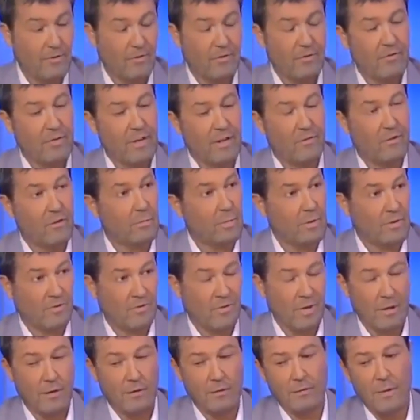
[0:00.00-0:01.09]
basis. That should be
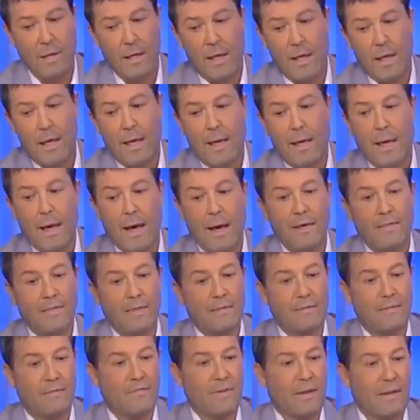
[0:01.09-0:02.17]
settled. I
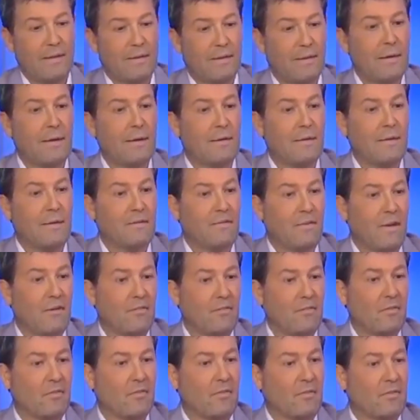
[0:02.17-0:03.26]
think this idea that
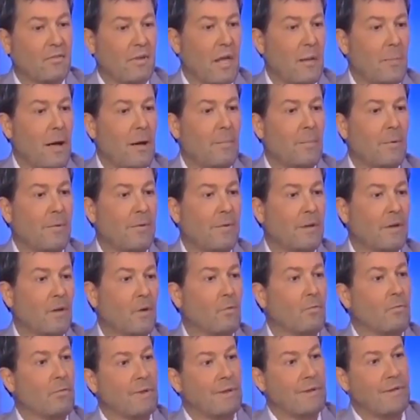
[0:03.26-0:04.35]
justices come up and they
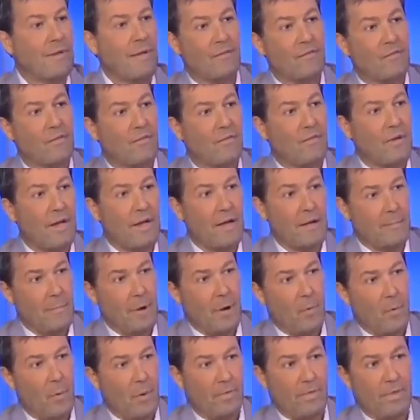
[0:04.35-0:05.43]
don't really testify
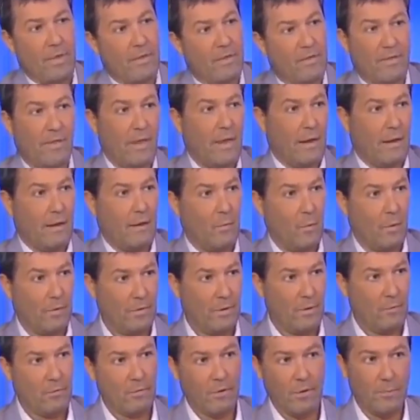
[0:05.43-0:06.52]
about what they think,
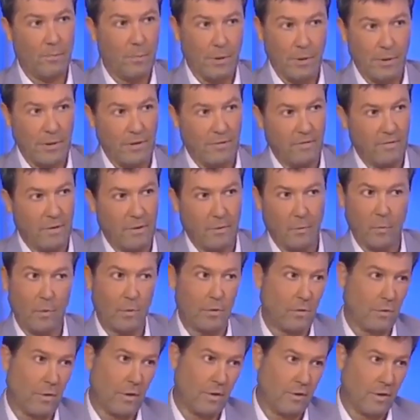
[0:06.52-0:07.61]
what they really believe in.
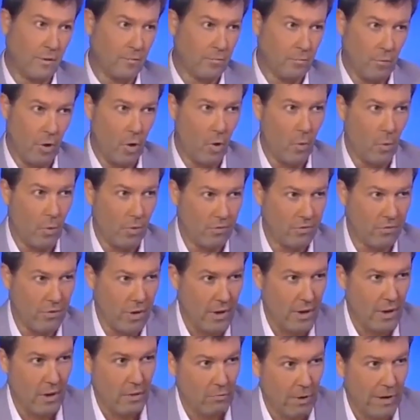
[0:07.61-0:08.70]
Do they think Roe was
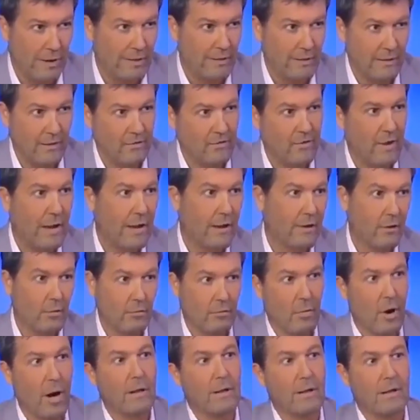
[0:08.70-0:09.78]
rightly decided
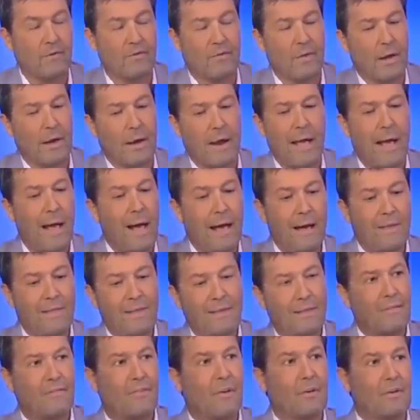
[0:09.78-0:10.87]
or wrongly decided? I
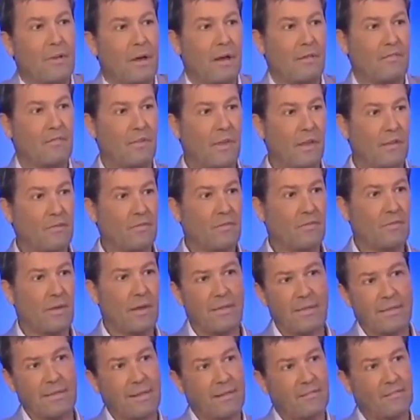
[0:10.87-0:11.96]
think that's all nonsense.
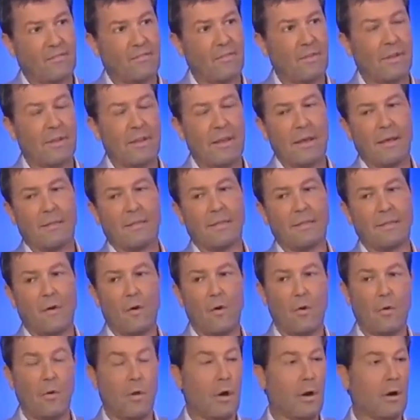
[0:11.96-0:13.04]
I think that's silly. I think
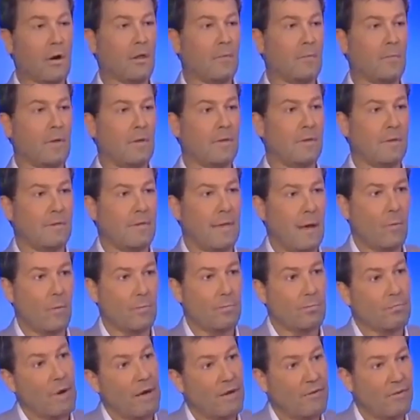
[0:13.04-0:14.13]
the whole argument that that
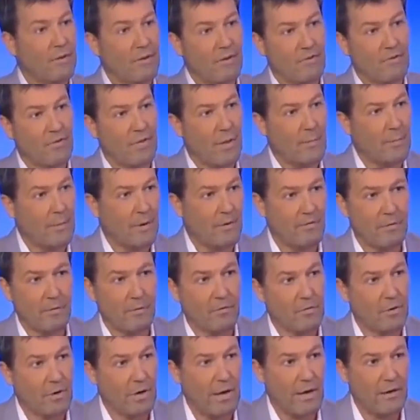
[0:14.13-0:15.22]
would prejudice them in a
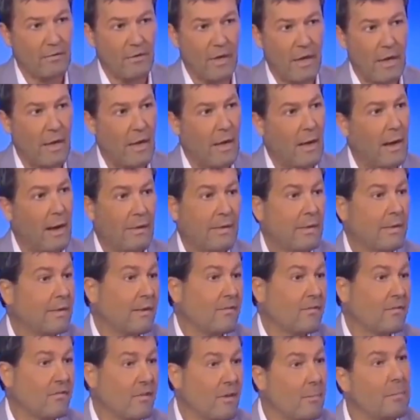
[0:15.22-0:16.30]
future case, I think
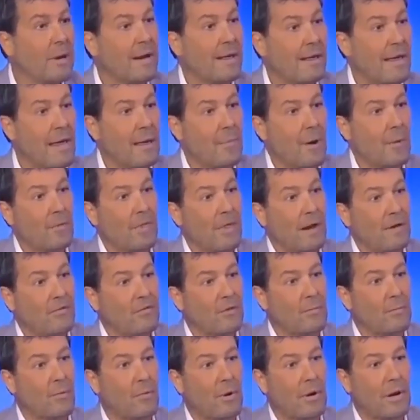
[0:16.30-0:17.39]
that somebody came up with that
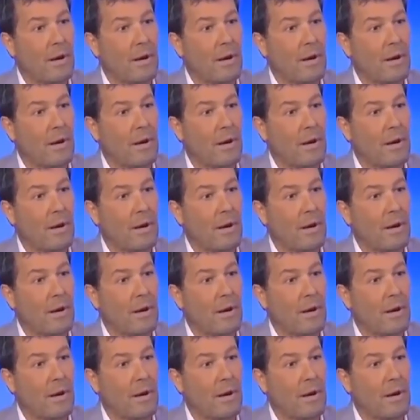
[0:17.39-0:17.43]
at some point.